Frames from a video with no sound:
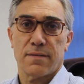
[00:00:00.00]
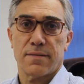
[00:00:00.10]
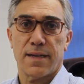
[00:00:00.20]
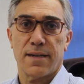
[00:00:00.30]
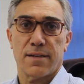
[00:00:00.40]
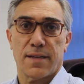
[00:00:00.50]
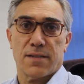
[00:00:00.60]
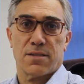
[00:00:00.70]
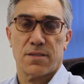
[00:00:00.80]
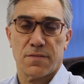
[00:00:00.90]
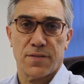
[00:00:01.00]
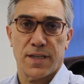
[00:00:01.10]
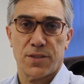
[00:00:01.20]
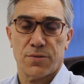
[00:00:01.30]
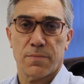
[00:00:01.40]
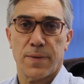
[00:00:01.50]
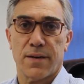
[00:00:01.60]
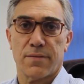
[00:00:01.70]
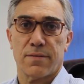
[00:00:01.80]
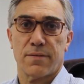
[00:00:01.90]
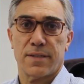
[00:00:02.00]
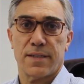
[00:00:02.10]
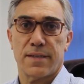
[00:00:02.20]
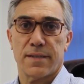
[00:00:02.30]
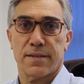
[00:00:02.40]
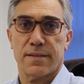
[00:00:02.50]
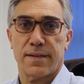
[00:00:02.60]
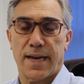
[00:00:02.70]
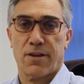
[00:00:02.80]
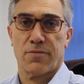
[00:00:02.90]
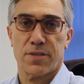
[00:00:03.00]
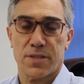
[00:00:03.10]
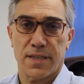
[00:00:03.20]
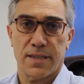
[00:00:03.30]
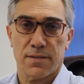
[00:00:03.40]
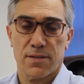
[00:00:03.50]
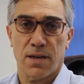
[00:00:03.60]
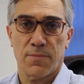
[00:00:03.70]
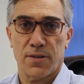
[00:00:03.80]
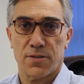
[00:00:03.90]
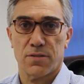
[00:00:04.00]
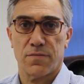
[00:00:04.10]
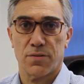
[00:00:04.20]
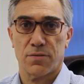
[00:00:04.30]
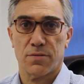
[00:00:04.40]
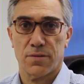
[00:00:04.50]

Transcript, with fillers: then that's a different issue about the uh, the accuracy and timeliness of your